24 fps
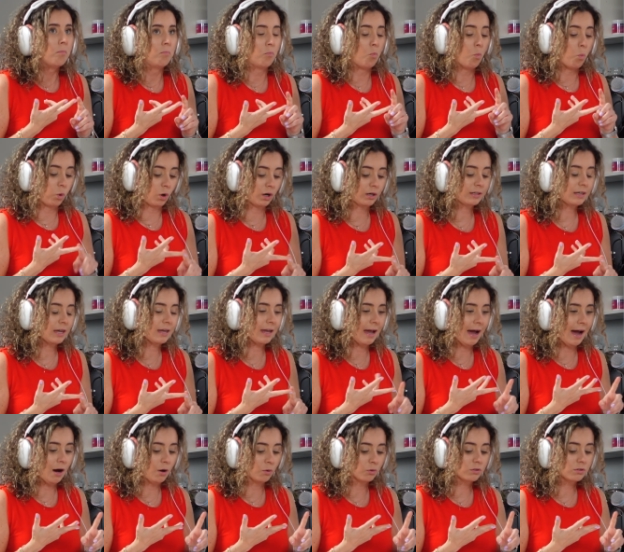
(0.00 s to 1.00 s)
Working
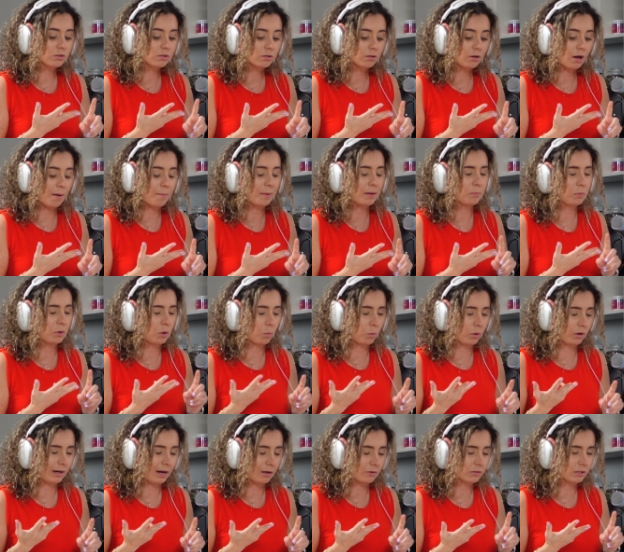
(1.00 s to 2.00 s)
out, I mean, we don't
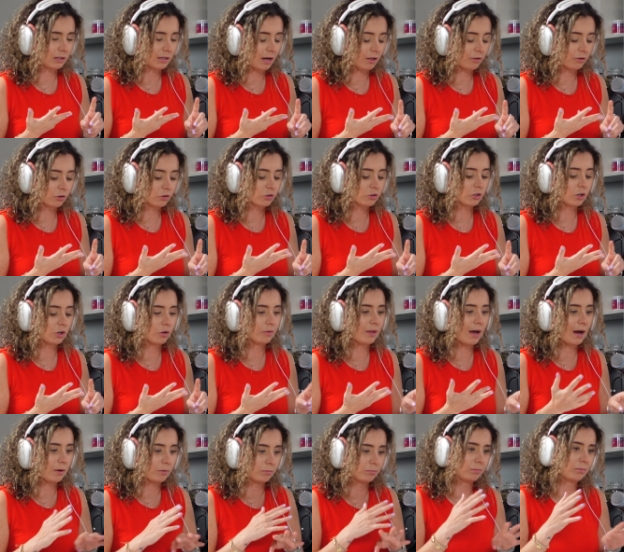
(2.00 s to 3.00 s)
work out together, so
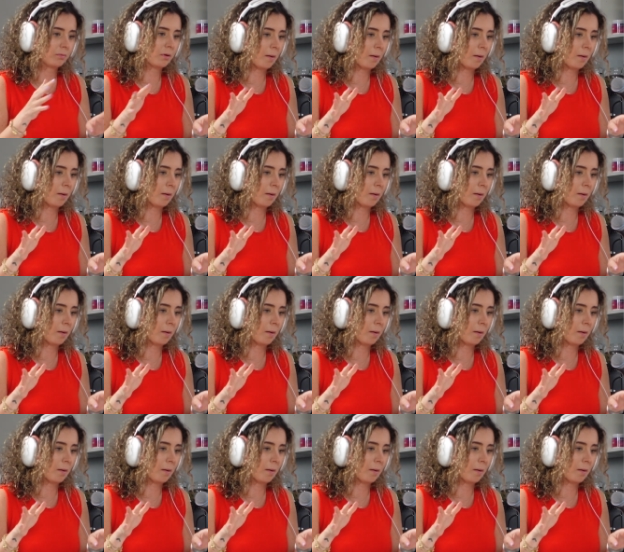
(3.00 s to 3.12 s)
that,